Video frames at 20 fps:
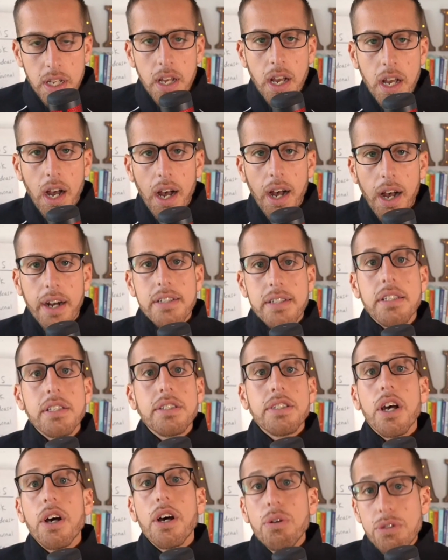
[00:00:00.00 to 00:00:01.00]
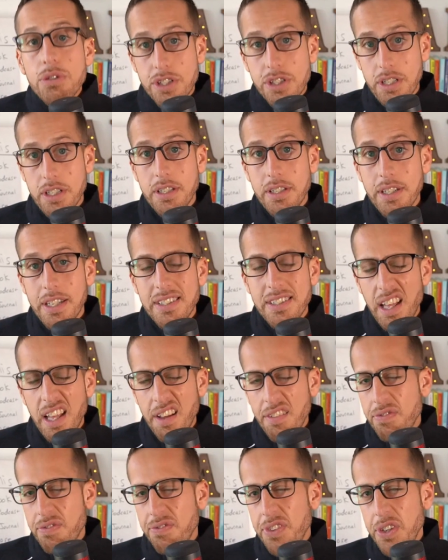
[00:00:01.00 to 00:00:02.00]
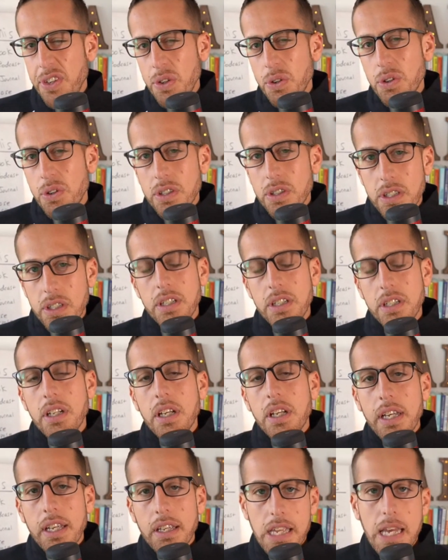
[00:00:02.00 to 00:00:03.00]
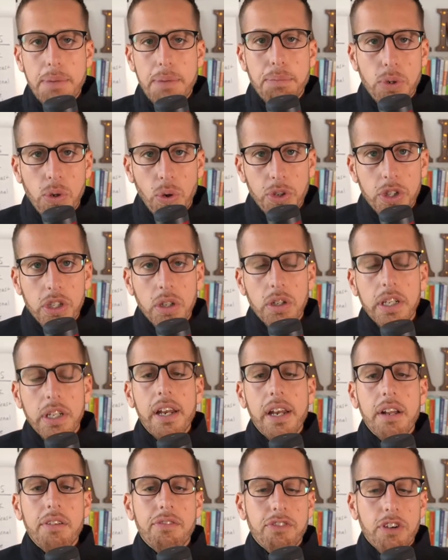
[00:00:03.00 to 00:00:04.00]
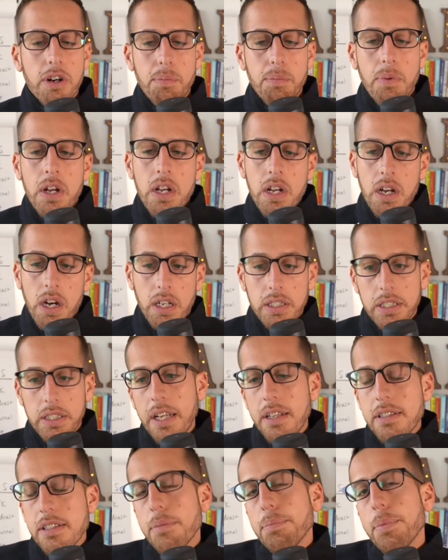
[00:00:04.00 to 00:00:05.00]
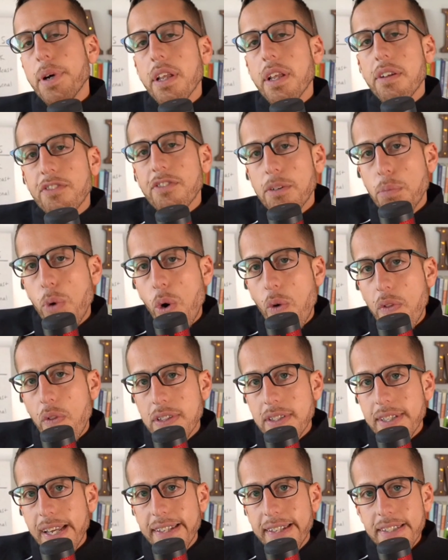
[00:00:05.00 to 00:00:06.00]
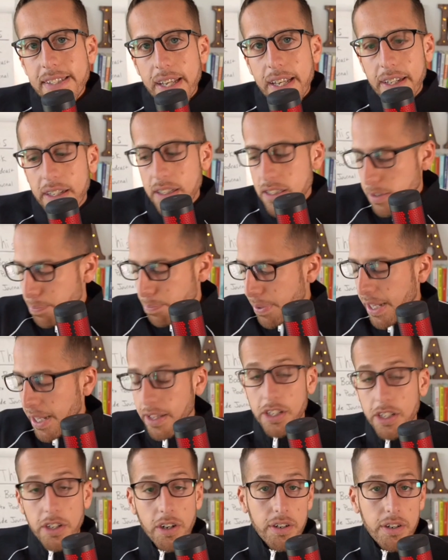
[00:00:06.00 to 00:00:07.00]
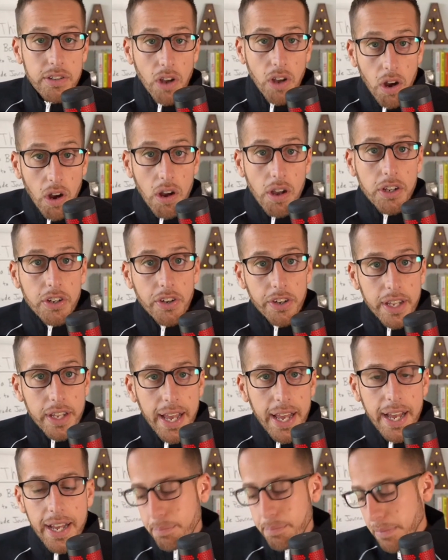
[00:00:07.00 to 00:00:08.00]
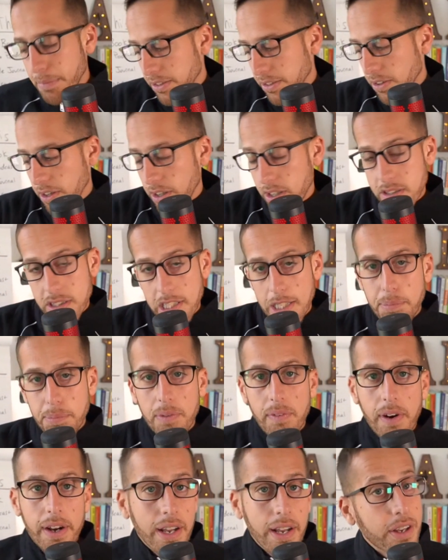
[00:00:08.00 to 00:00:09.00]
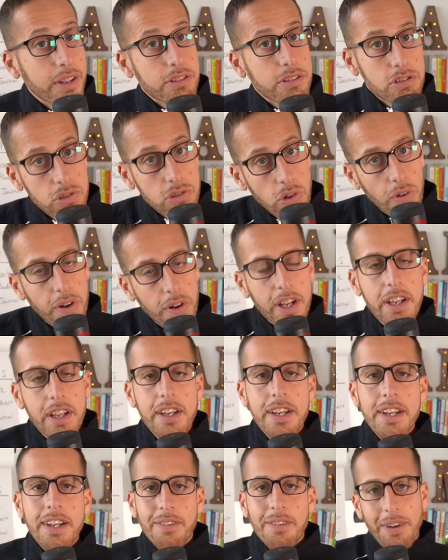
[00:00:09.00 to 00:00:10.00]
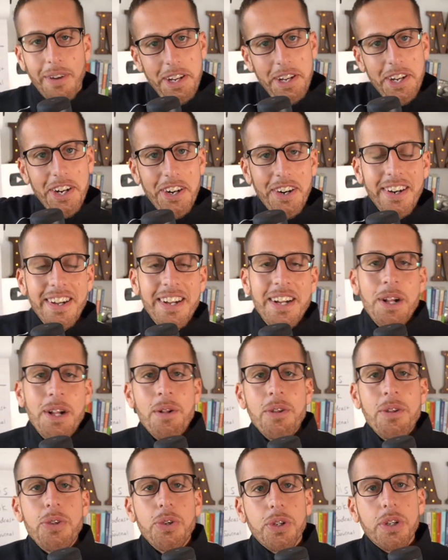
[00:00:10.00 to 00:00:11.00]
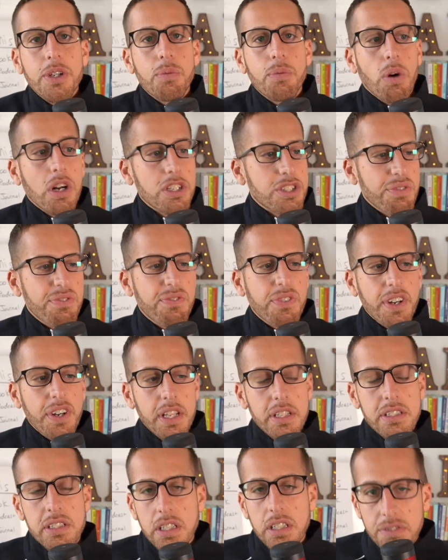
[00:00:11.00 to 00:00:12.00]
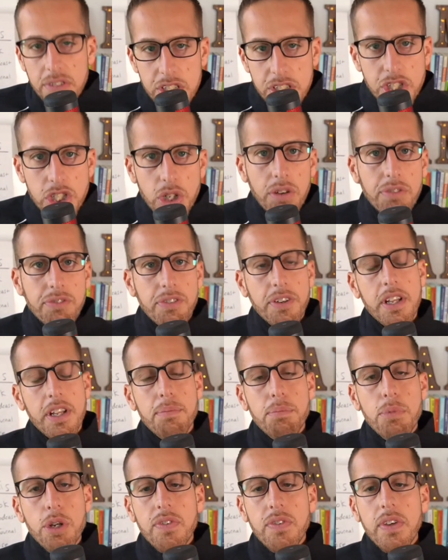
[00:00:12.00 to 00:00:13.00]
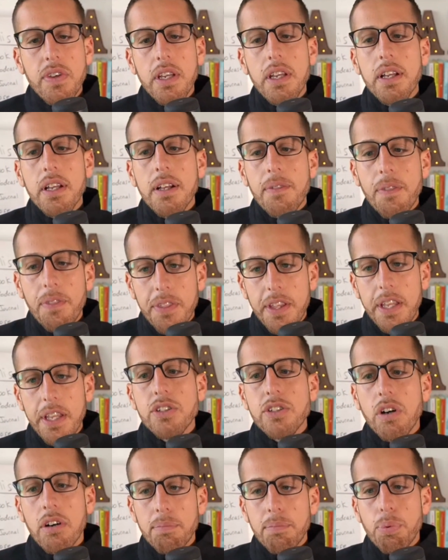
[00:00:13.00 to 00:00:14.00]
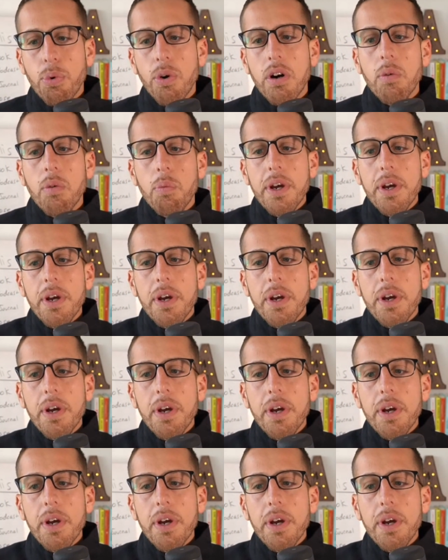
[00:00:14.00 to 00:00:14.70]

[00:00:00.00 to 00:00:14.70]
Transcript: Oxytocin is that feel good chemical. You could get it from hugging somebody for more than 10 seconds, petting your dog, your cat. My dog is sleeping right now. He's snoring right here. You could watch a funny TV show, a funny movie. These are important ways to